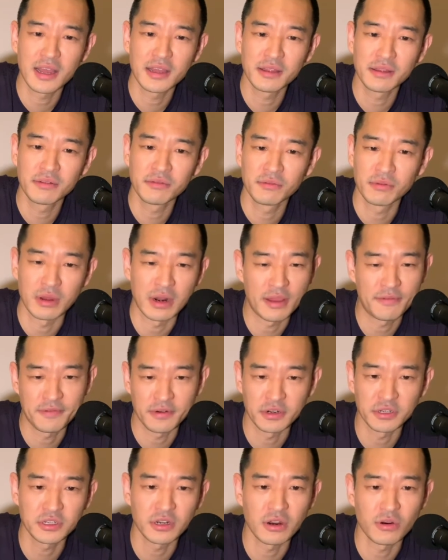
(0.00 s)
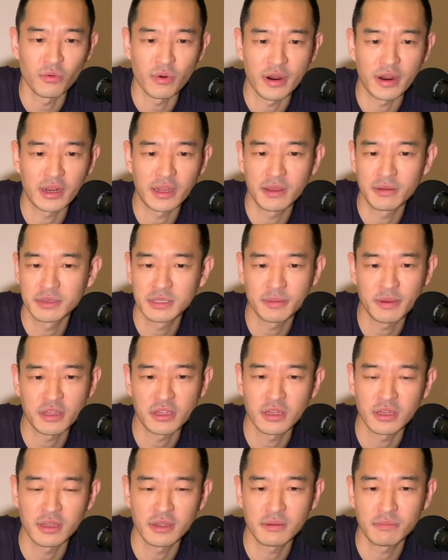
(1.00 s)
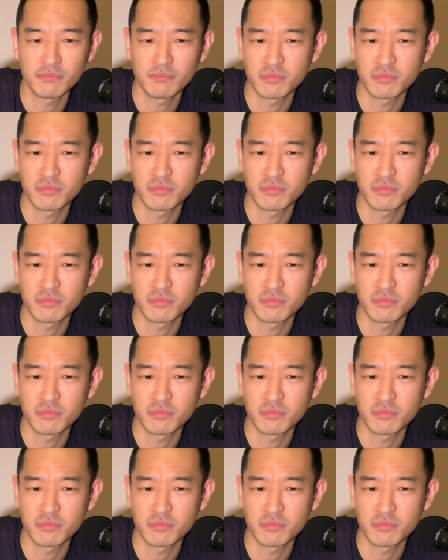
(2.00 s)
When I first started wearing it, especially